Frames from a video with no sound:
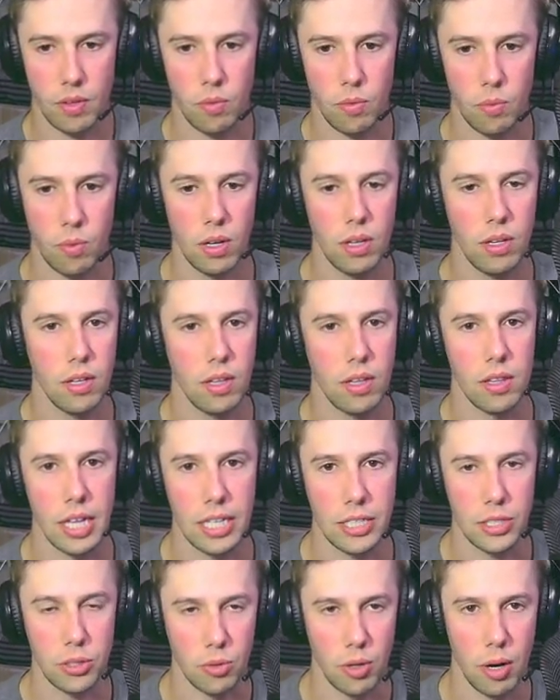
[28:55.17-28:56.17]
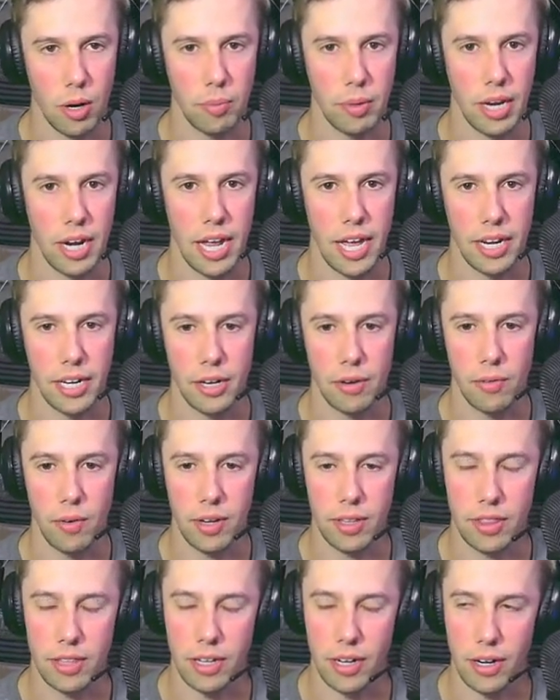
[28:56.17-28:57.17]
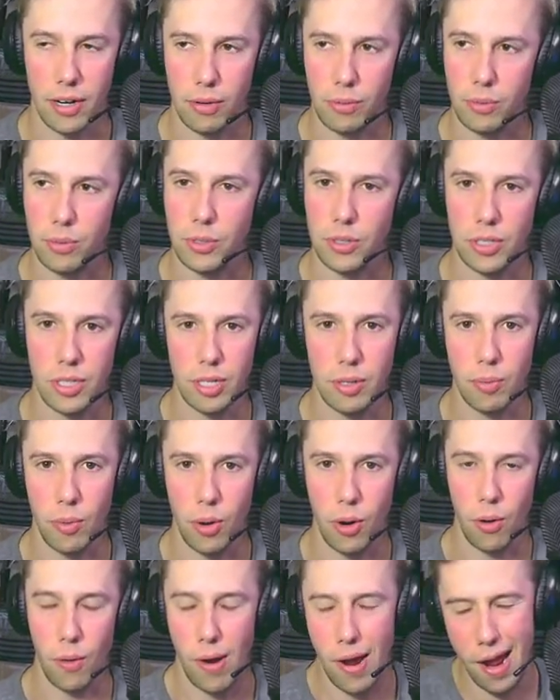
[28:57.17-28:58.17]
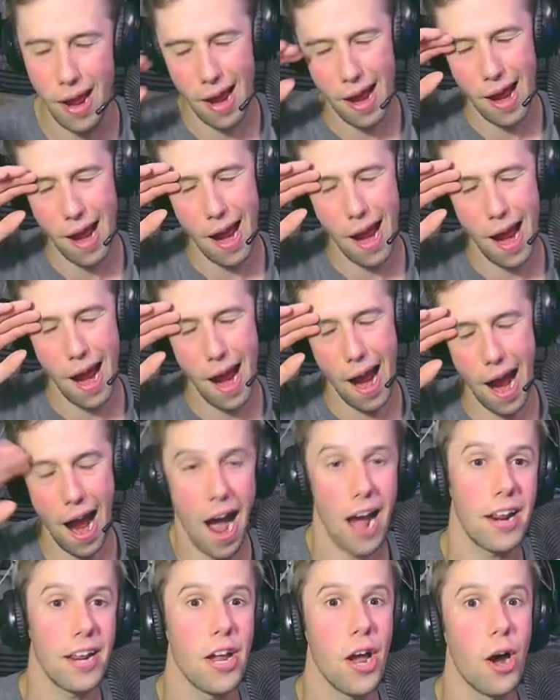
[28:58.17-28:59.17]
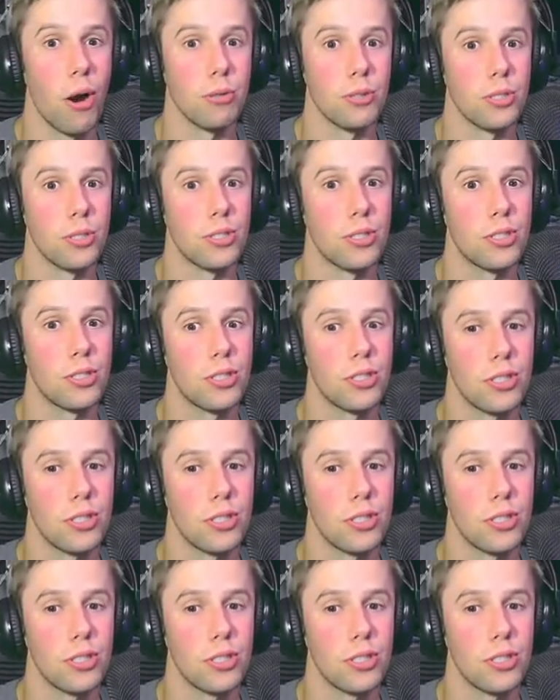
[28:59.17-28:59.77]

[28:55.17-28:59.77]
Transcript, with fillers: Well, that's where I'm gonna end it, right there. We'll see you tomorrow. Adios!